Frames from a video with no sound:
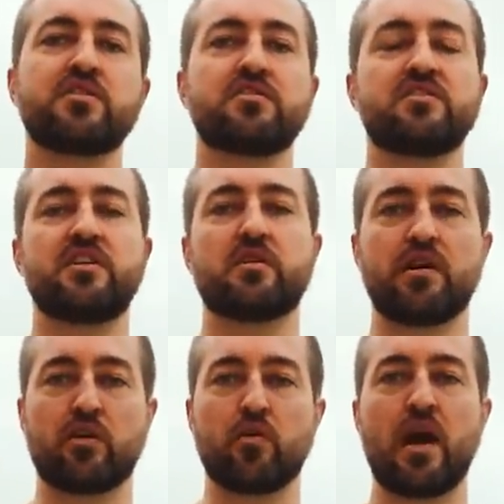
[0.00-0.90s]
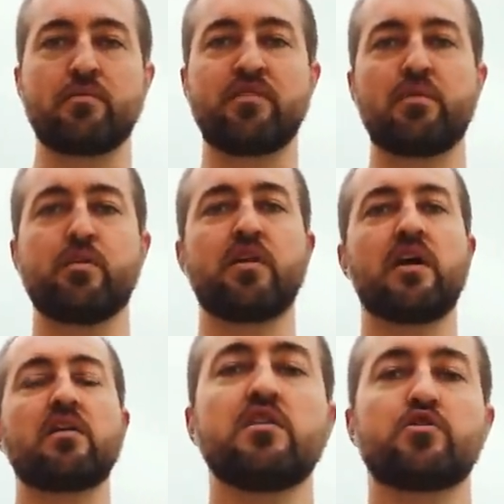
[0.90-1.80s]
he says take about a gram of that per
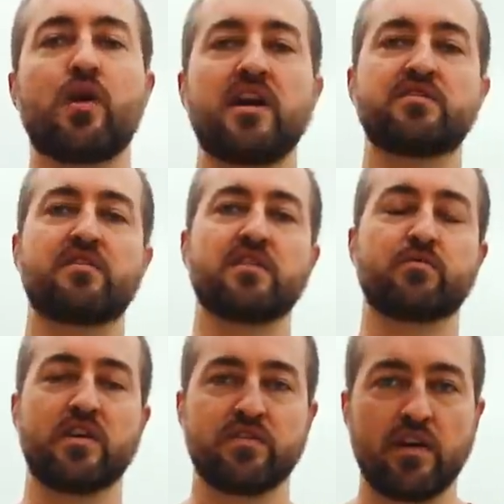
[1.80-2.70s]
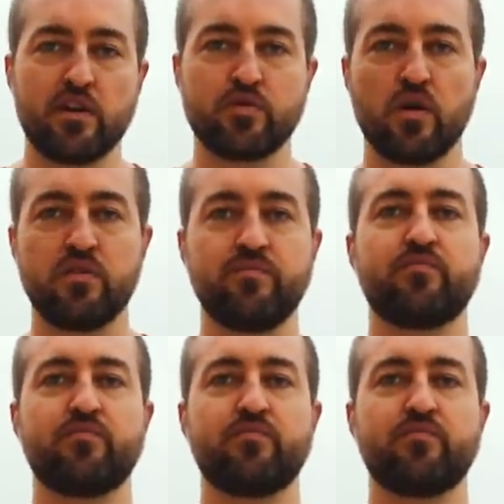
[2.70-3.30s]
day. Transresveratrol,